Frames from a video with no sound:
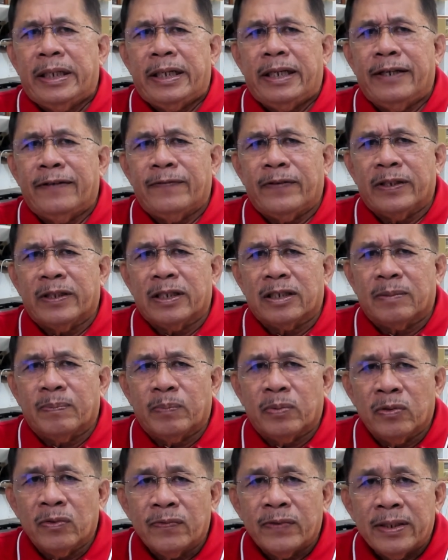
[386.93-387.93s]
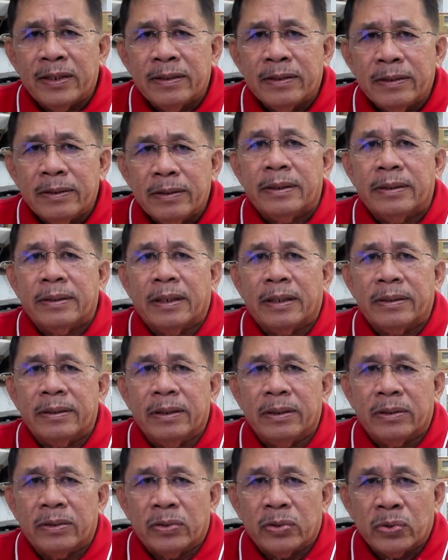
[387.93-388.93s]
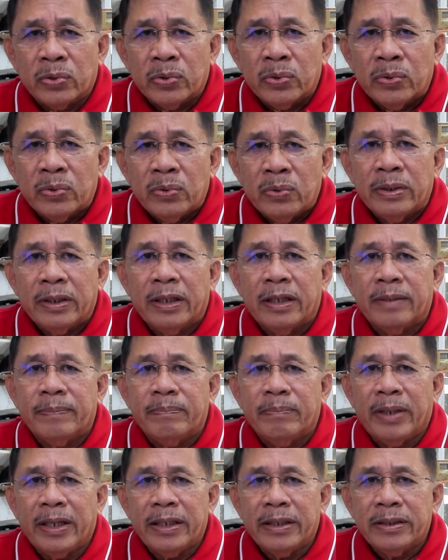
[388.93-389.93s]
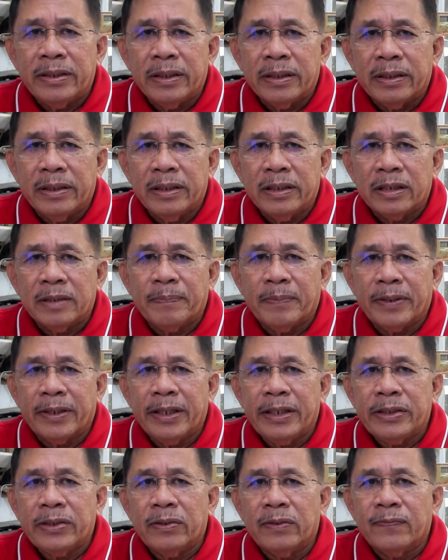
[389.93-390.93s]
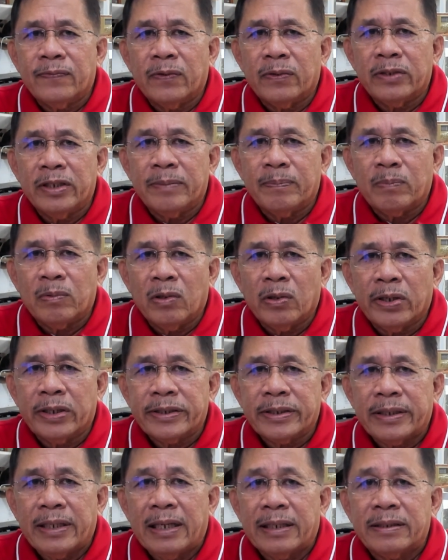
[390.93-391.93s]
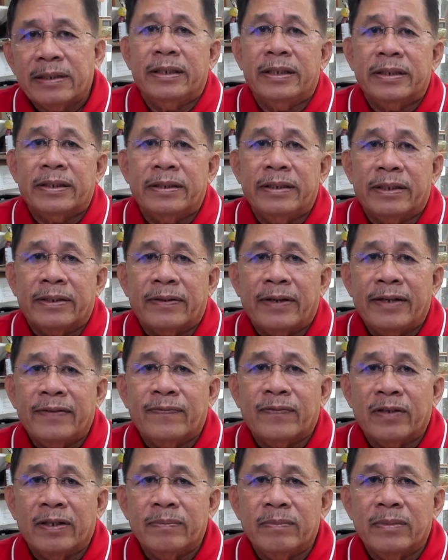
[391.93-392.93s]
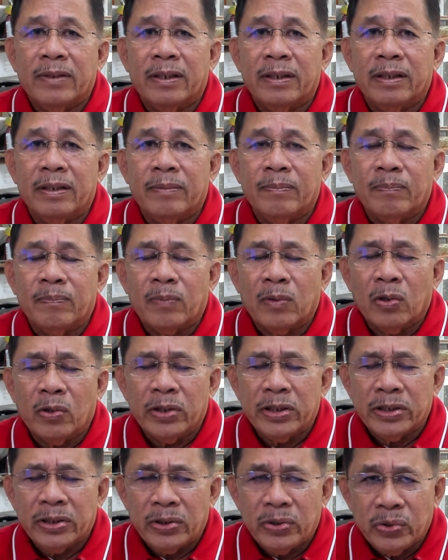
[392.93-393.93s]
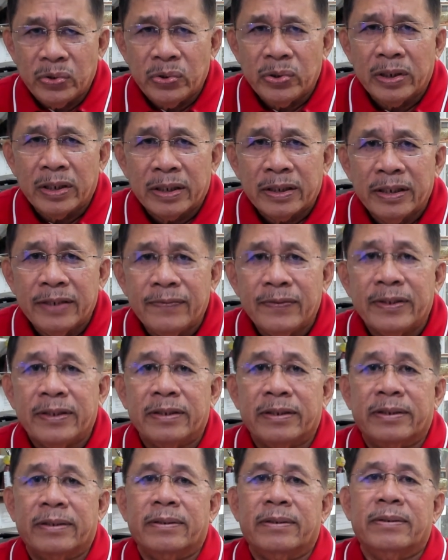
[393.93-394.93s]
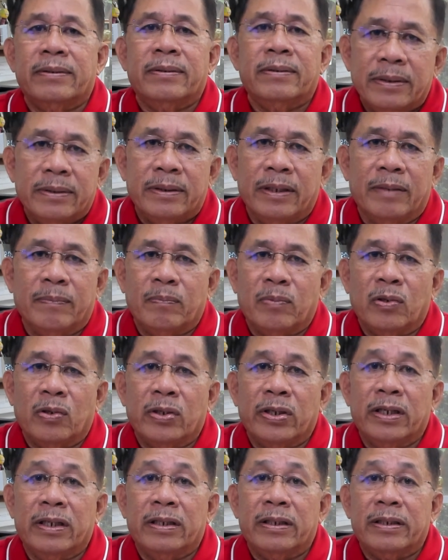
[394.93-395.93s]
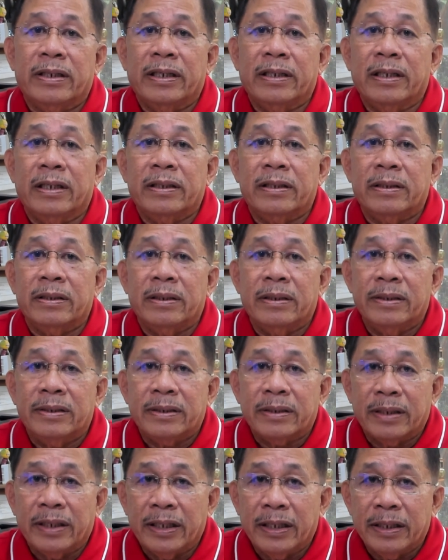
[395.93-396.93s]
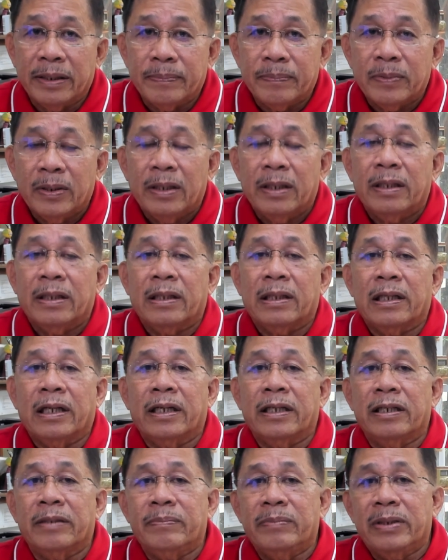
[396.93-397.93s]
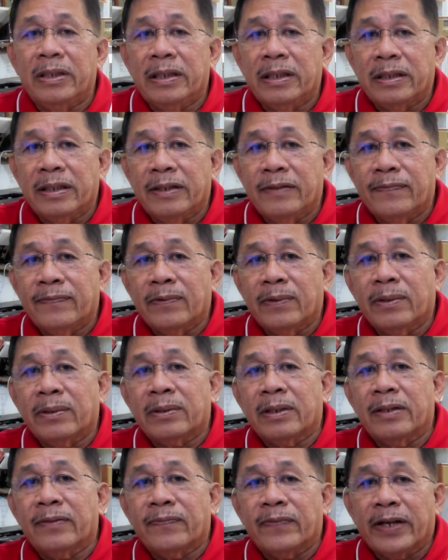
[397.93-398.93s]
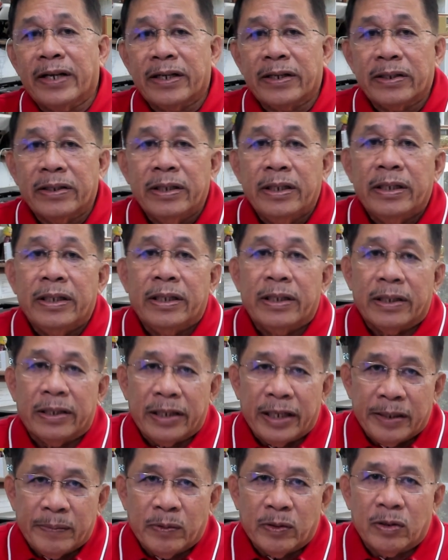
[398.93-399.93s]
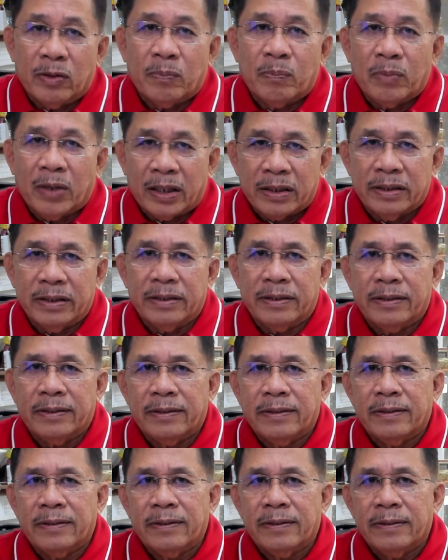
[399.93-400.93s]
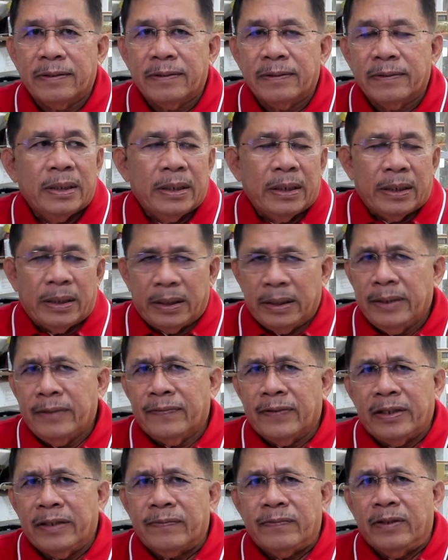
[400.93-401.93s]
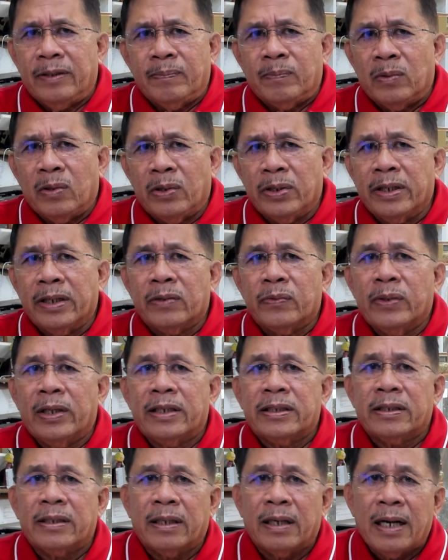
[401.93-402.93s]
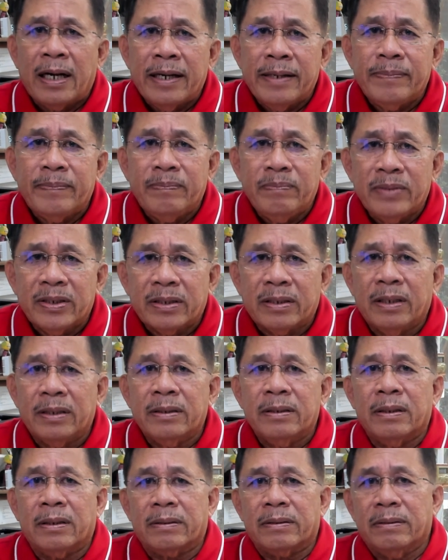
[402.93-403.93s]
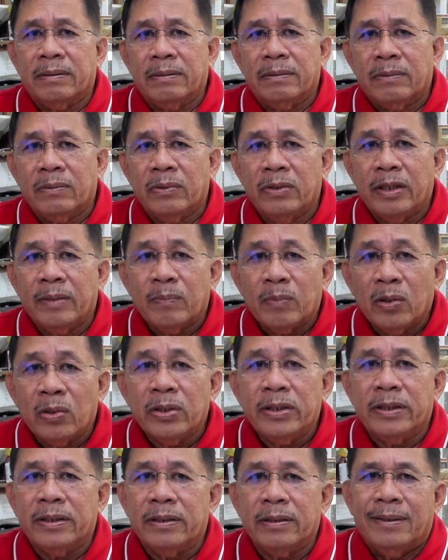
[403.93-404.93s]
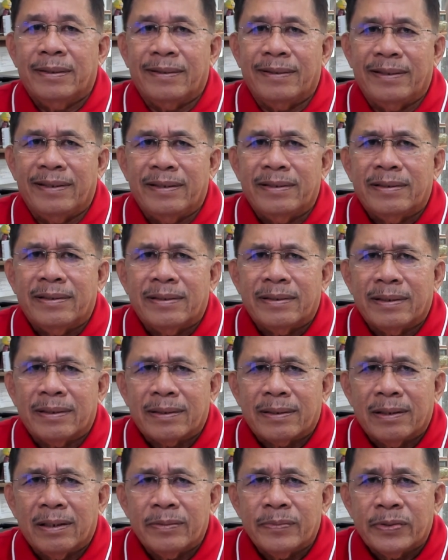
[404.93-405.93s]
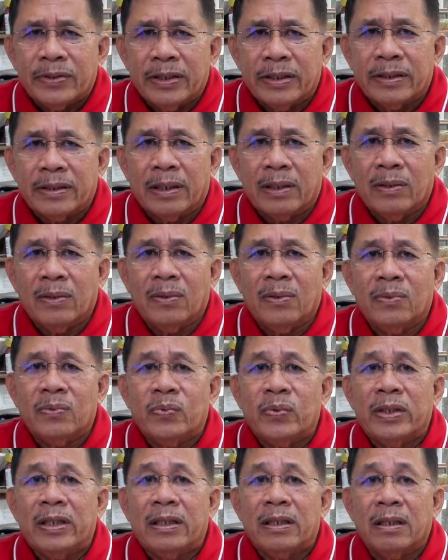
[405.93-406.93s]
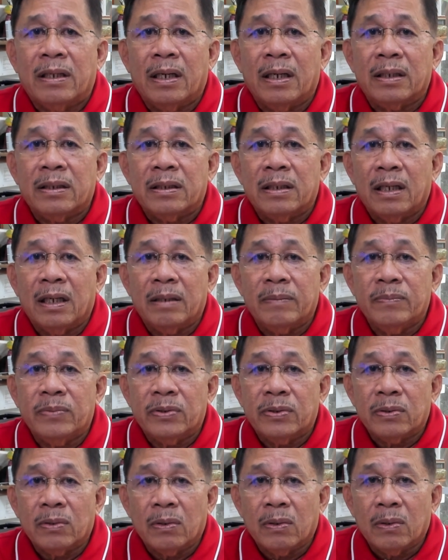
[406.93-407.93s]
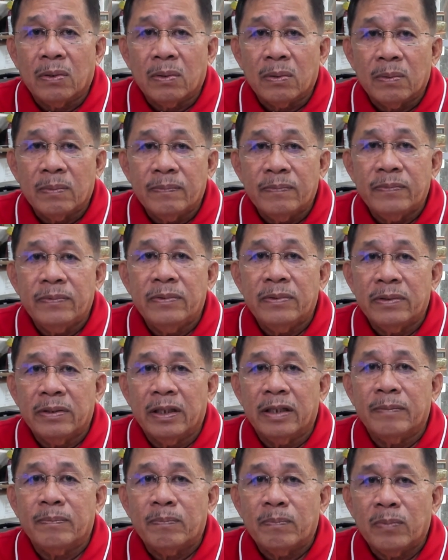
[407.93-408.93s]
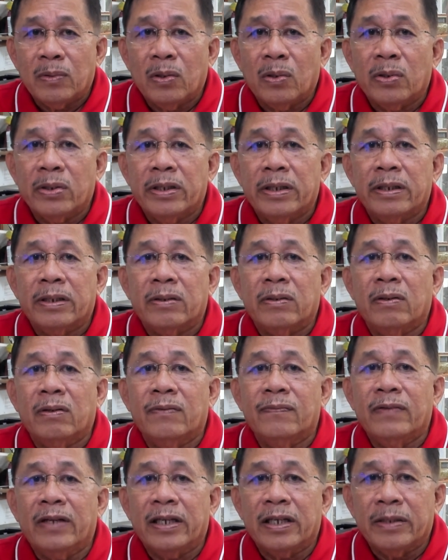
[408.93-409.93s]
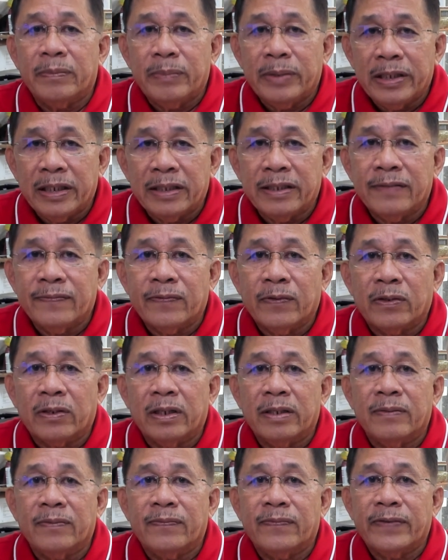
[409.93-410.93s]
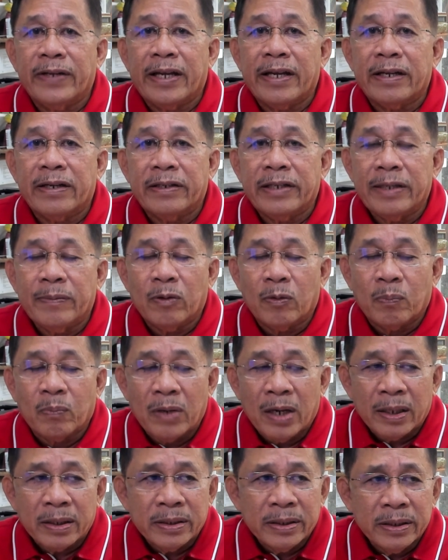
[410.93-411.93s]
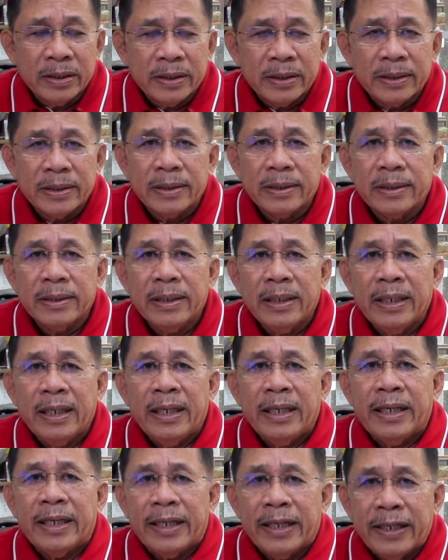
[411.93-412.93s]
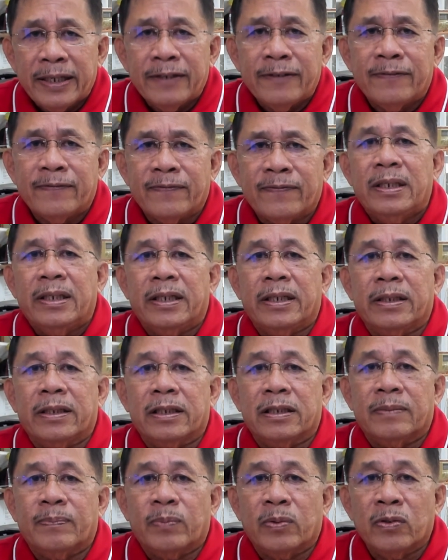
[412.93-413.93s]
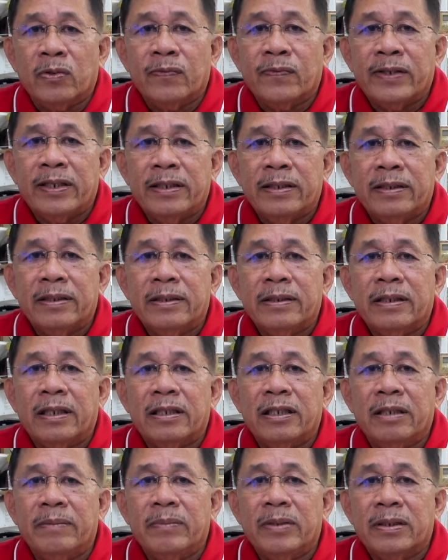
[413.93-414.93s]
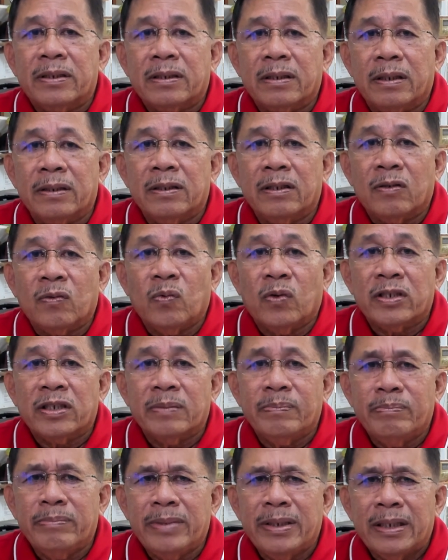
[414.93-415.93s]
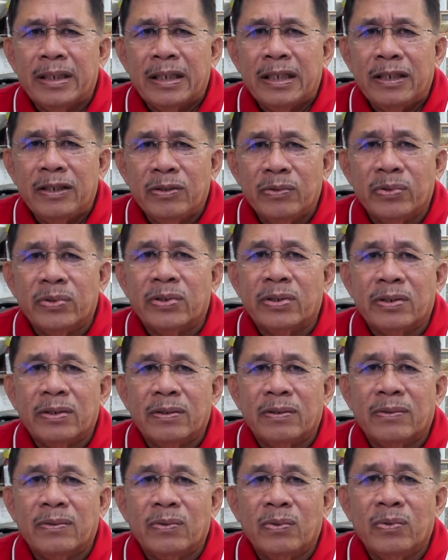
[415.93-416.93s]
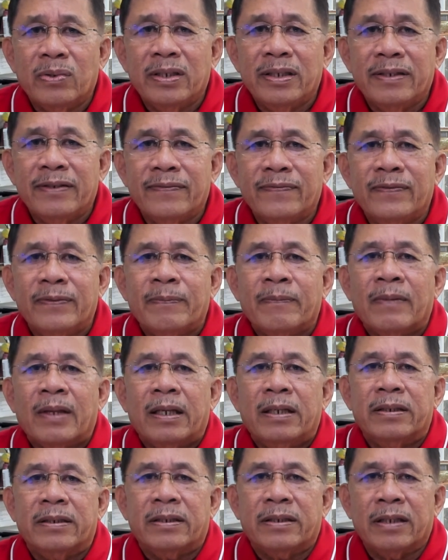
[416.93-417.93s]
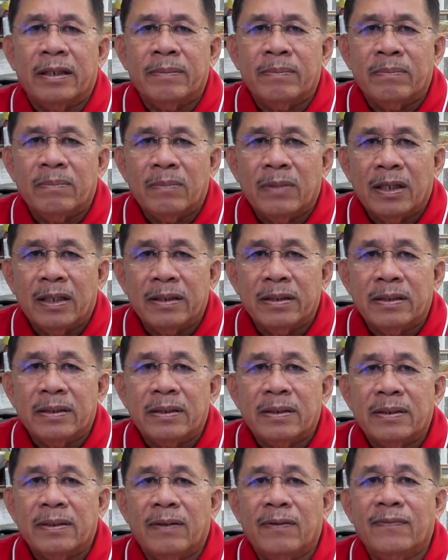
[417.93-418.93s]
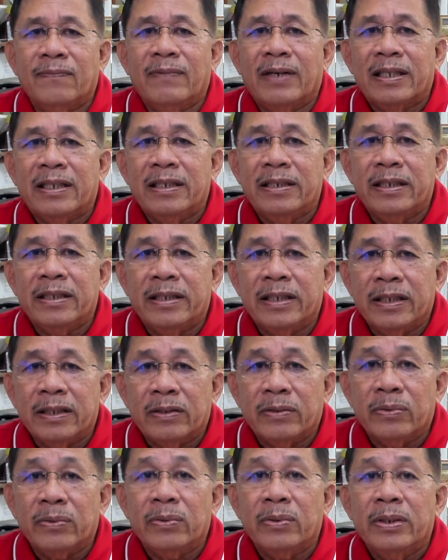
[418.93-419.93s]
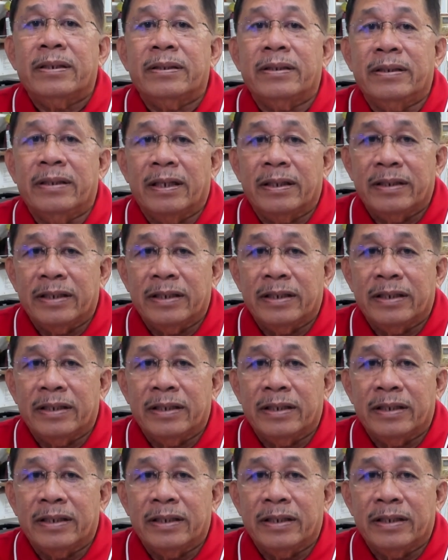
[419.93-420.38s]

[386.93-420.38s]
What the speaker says: If it is proven that the true and basic inspiration for the employer's act is derived from the employee's union activities, the employer cannot escape liability for unfair labor practice. Even if the employer will ascribe misconduct to the employee, this circumstance alone will not absolve the employer of liability for unfair labor practice if it is proven that the misconduct was merely used to give semblance of validity to the